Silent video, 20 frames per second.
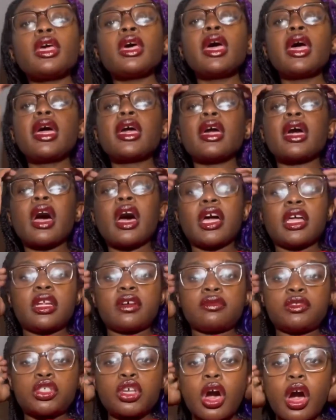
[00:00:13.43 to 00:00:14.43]
and kind of
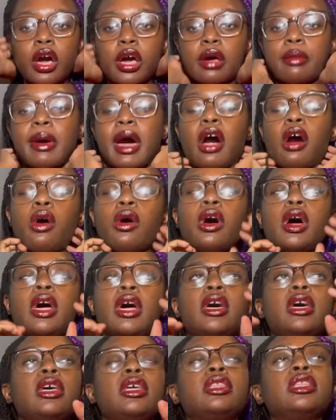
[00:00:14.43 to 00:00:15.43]
talk about
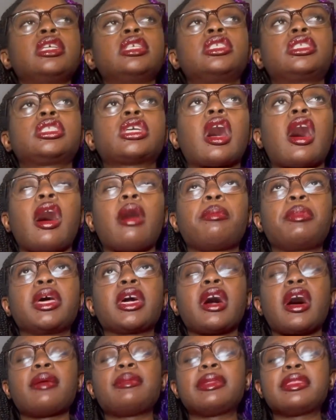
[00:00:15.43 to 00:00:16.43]
this topic
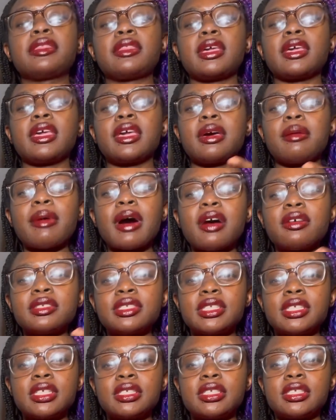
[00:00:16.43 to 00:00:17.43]
i've been thinking about
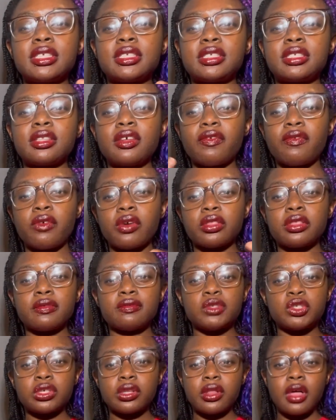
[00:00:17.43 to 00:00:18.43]
since it's the 4th of
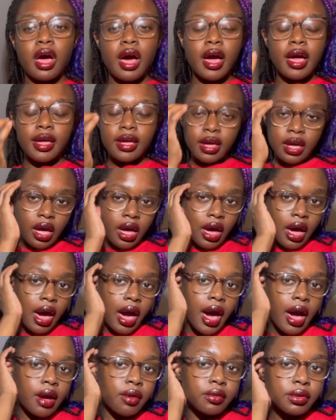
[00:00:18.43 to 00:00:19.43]
july
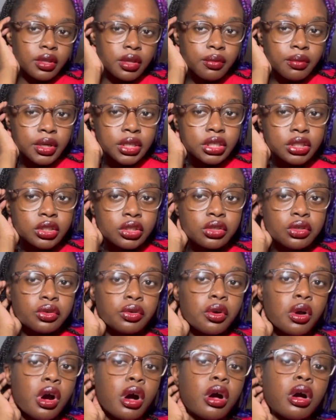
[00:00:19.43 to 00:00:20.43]
i really wanted to
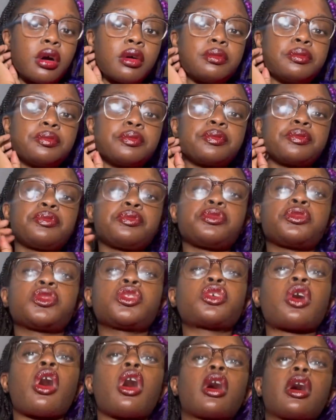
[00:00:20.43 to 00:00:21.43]
um
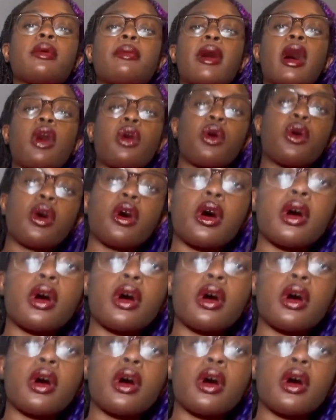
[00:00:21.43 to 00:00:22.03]
talk about